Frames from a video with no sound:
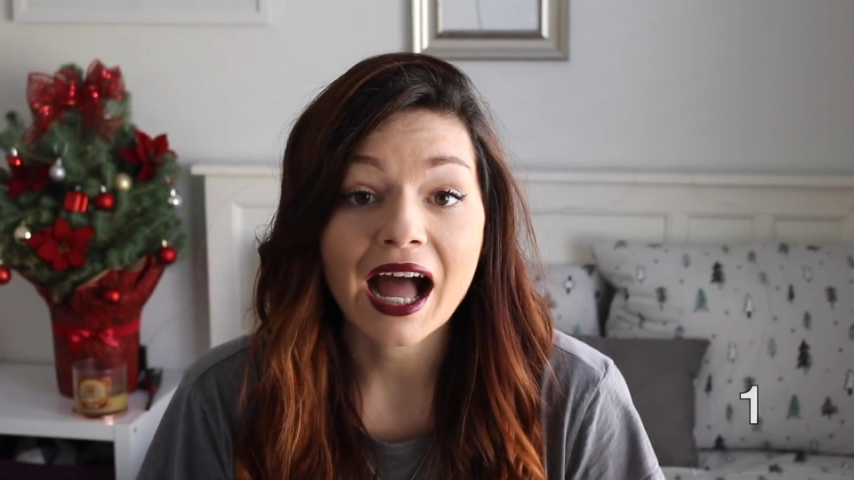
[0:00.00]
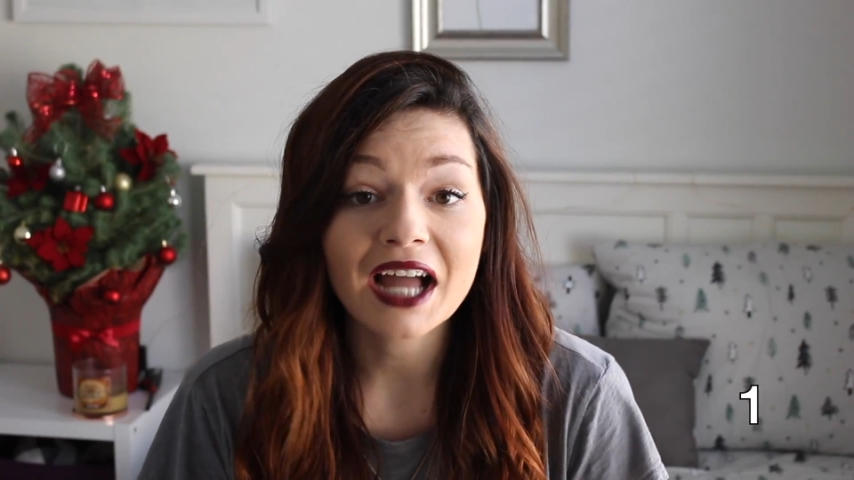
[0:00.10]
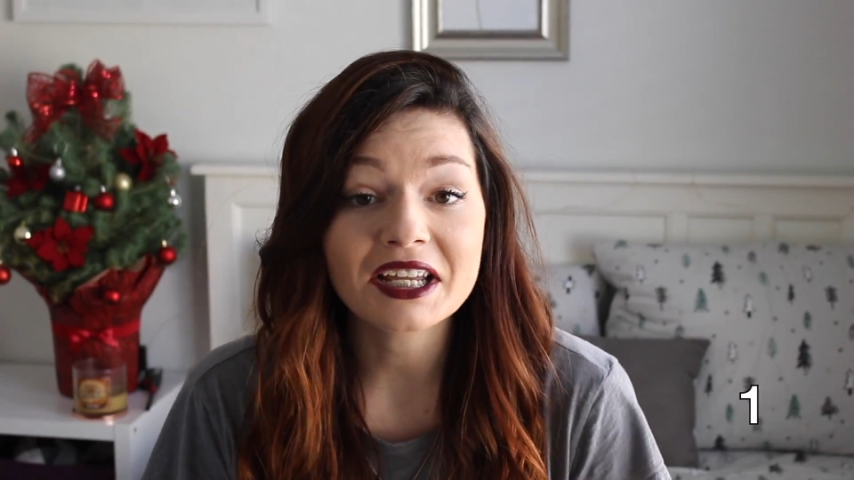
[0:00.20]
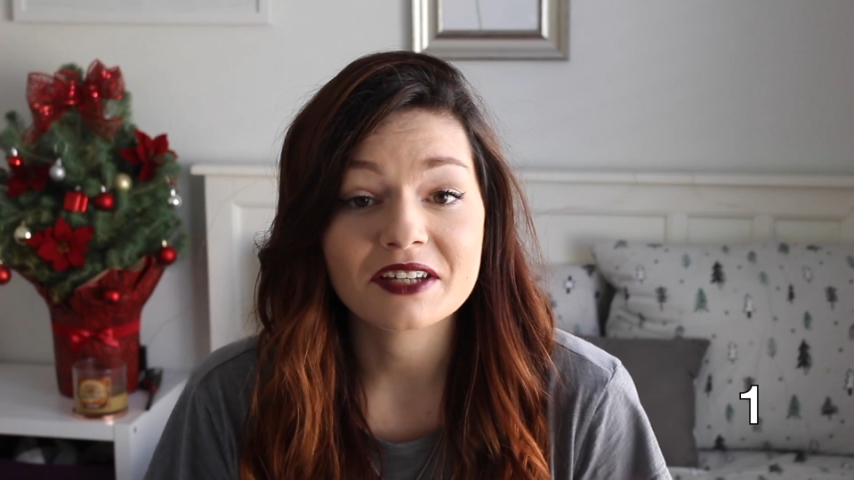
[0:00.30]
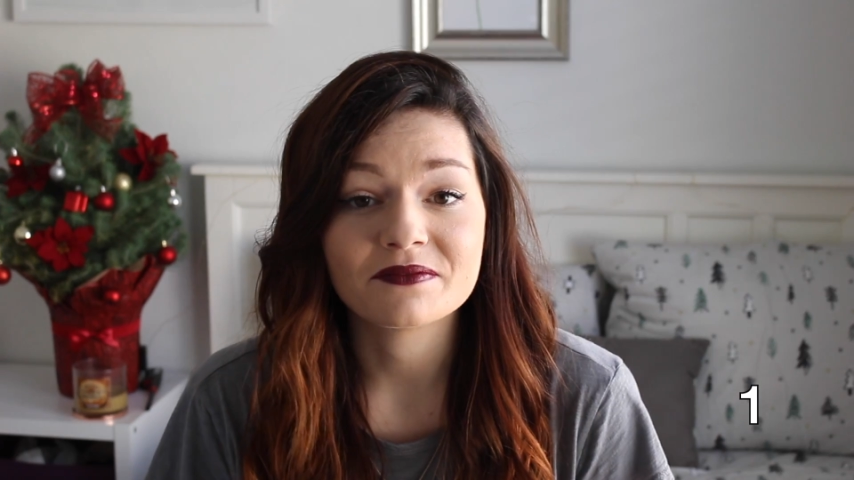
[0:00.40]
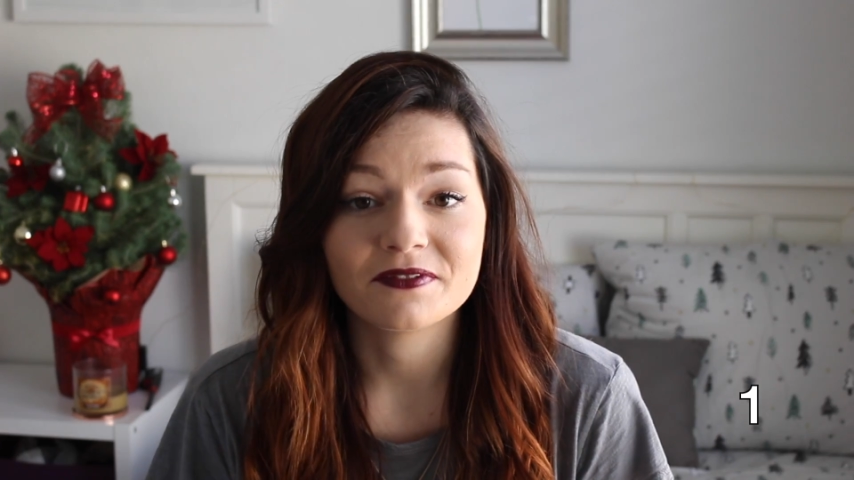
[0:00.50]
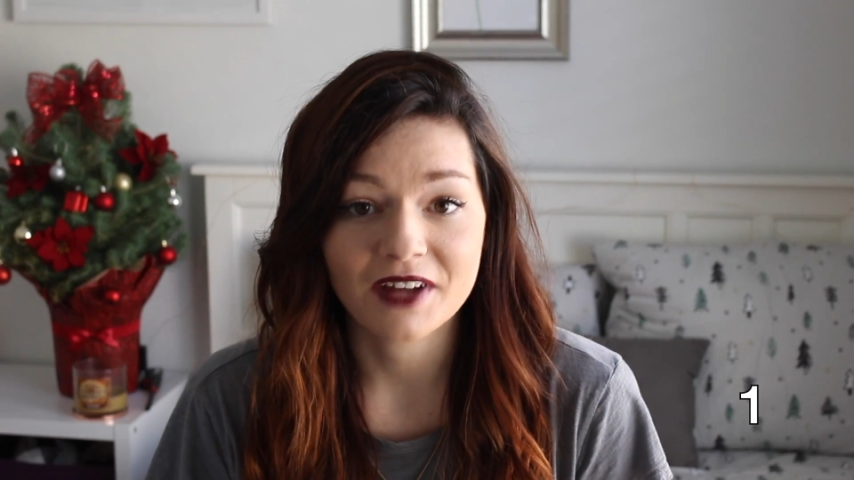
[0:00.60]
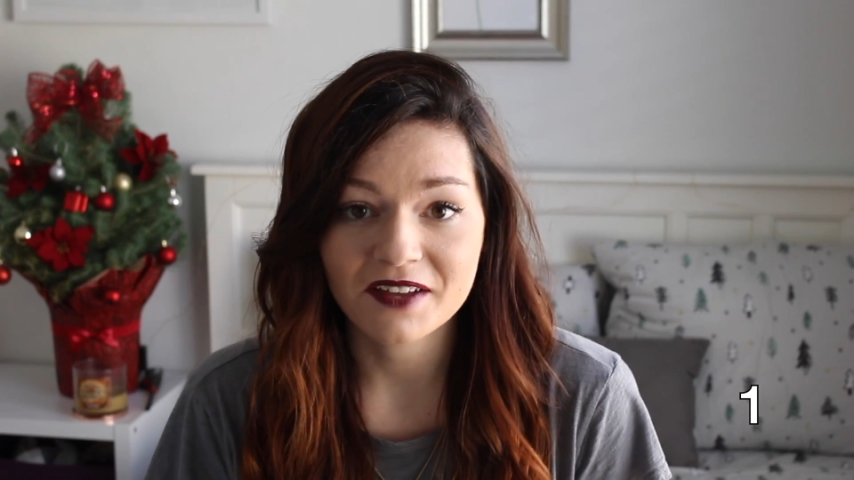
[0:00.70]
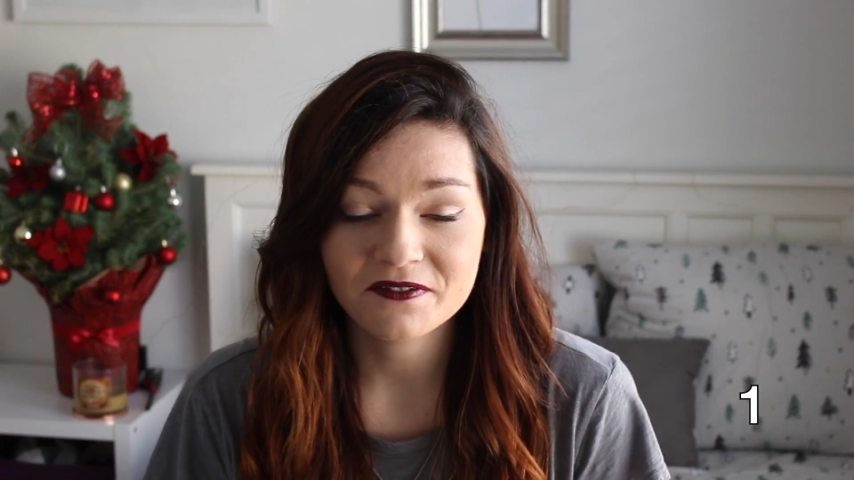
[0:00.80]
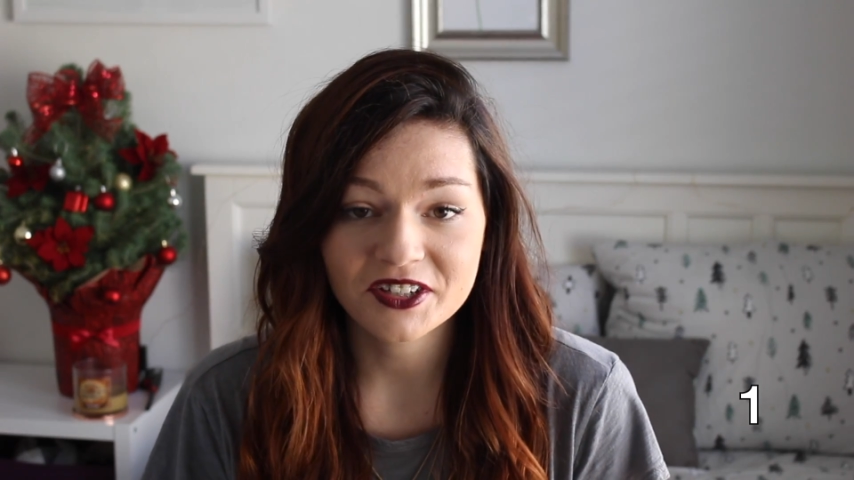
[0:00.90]
I am
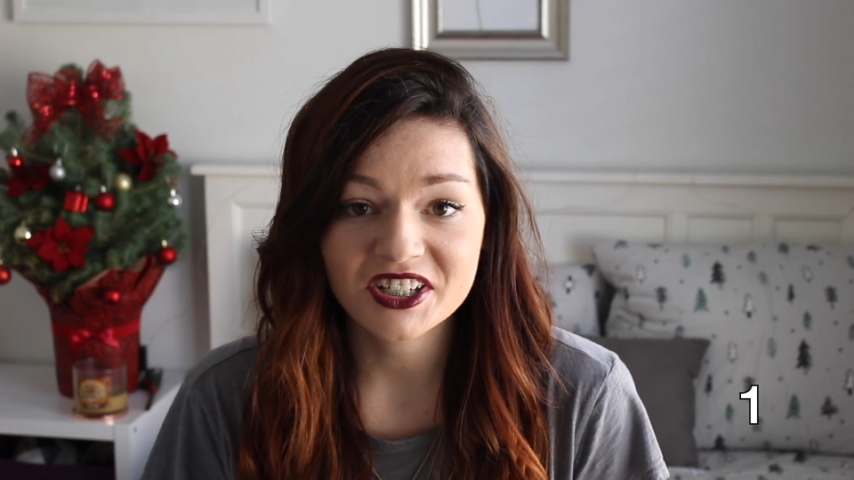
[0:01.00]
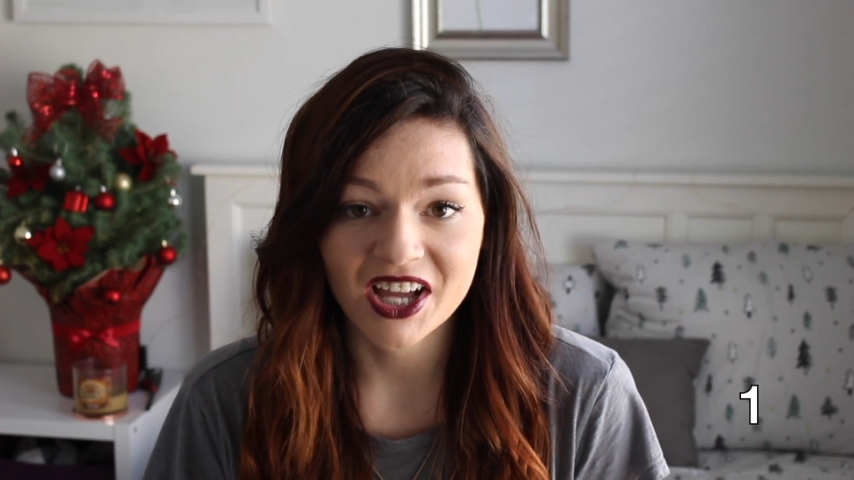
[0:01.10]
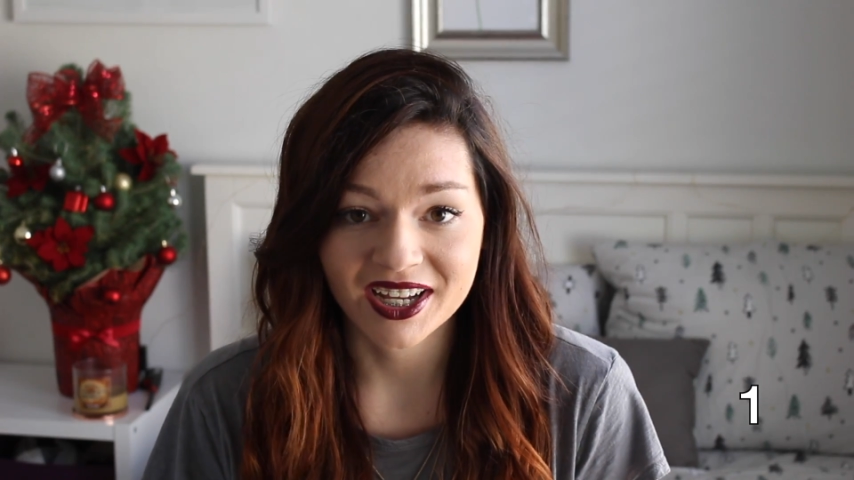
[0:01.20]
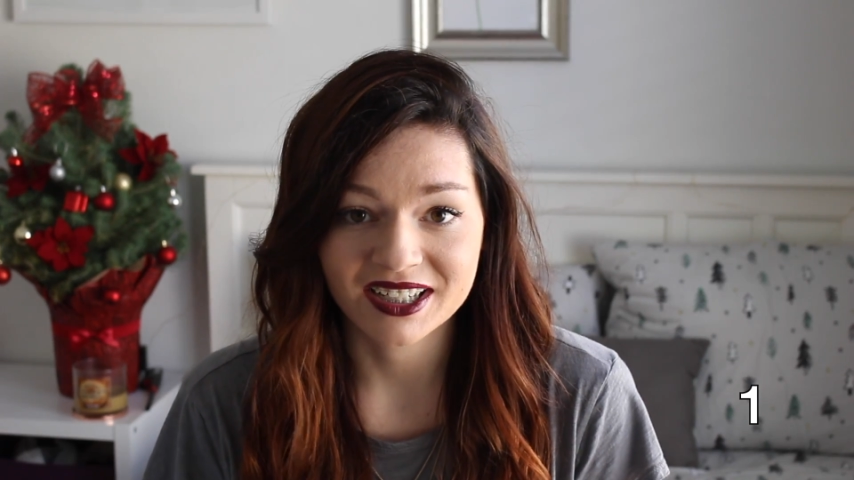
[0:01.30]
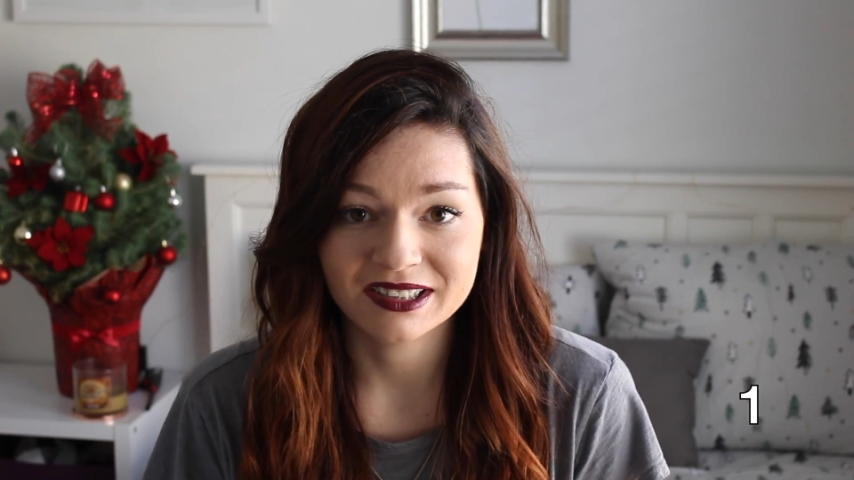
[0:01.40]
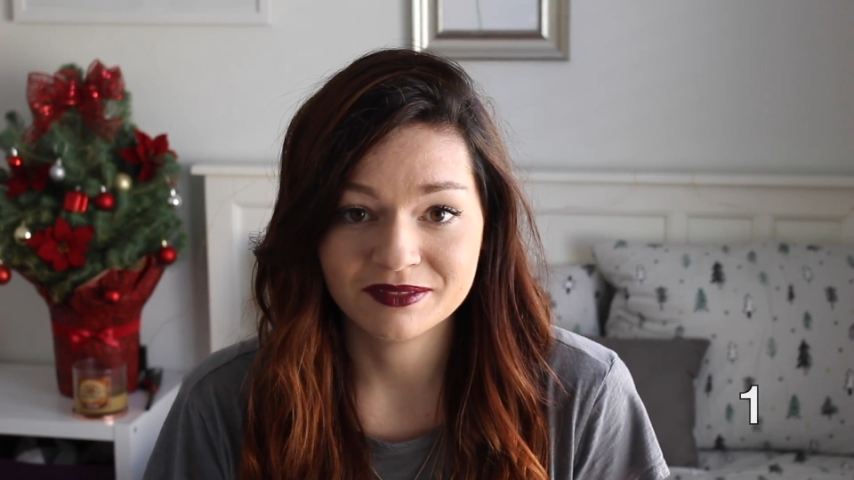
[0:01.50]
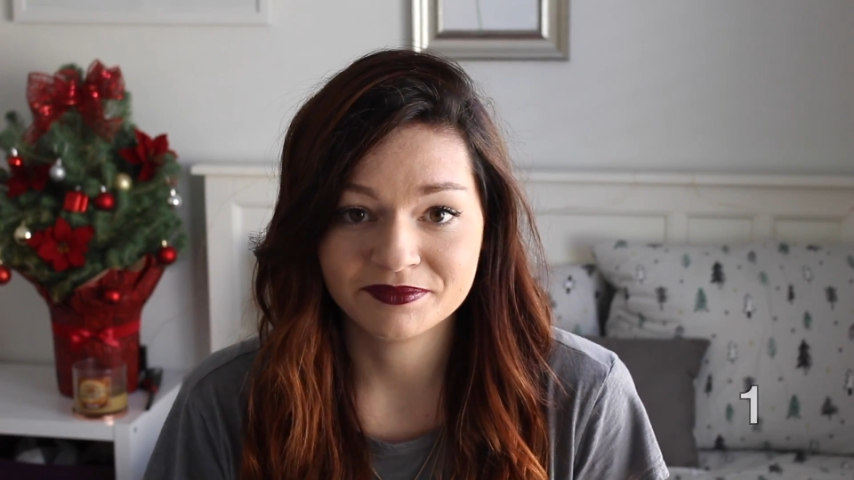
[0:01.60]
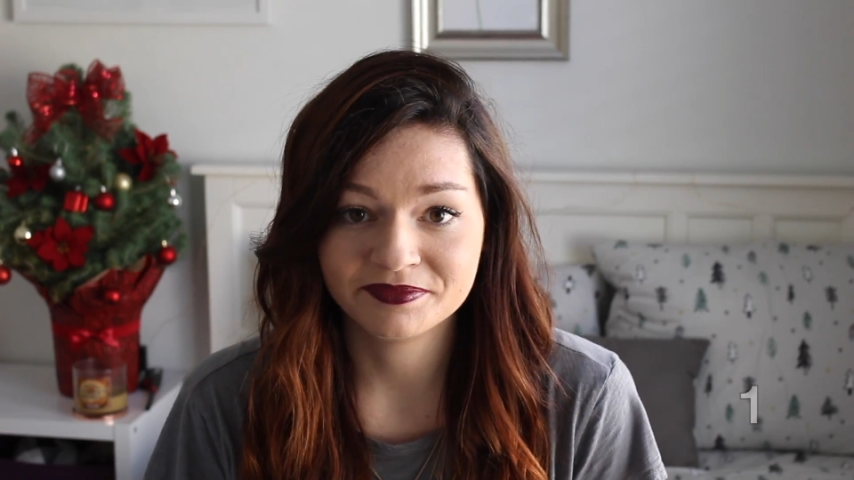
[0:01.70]
5'9".